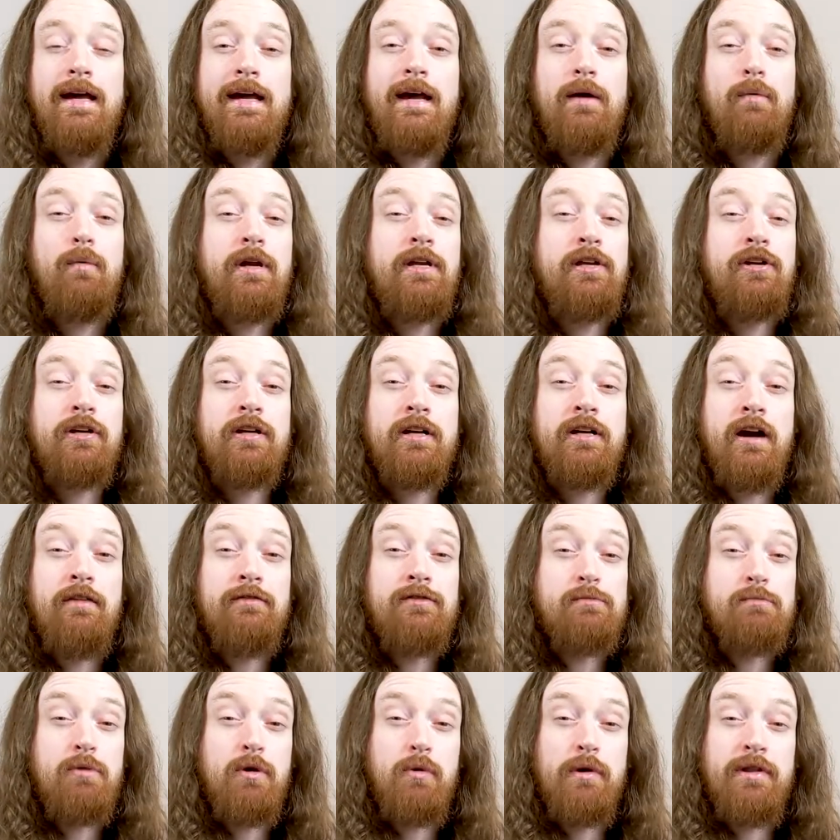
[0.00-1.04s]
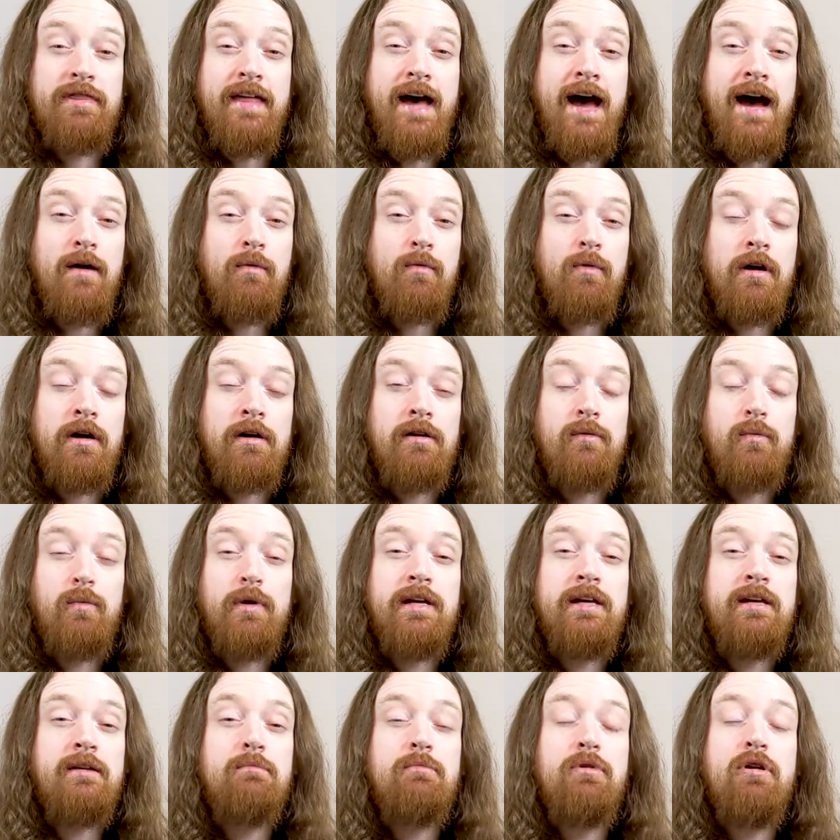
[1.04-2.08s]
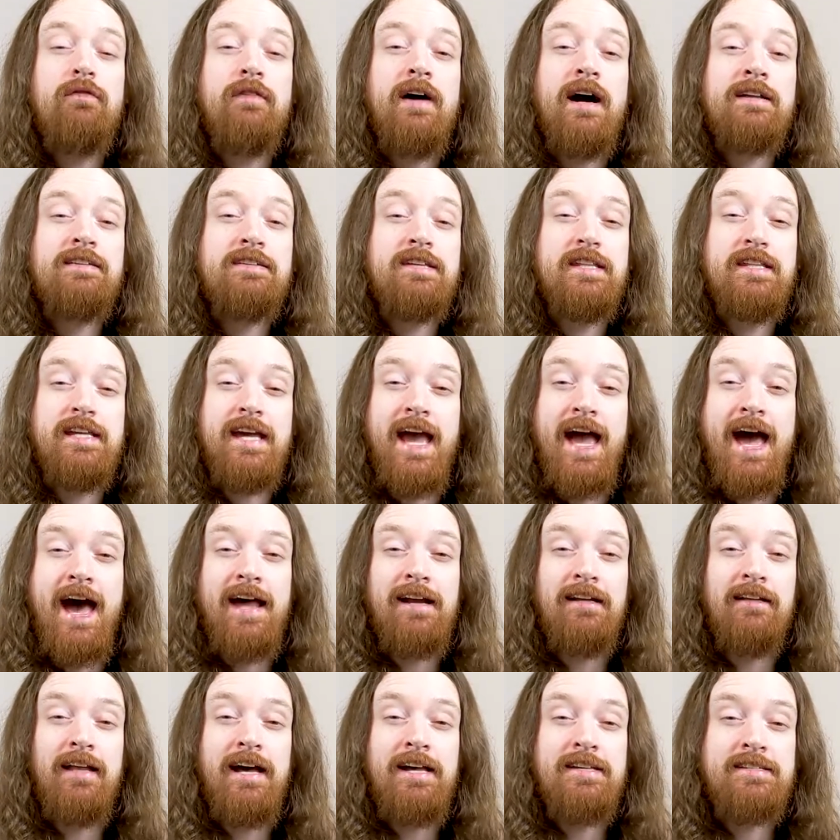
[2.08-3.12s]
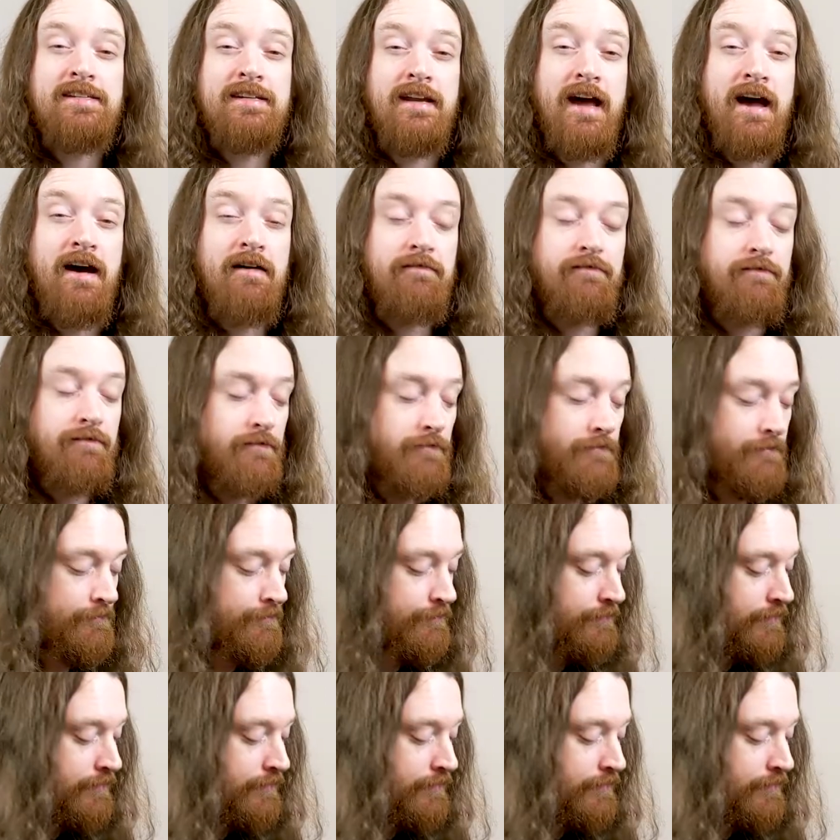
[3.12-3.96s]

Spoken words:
And when you're comfortable with that one, we can move on to the adolescent F.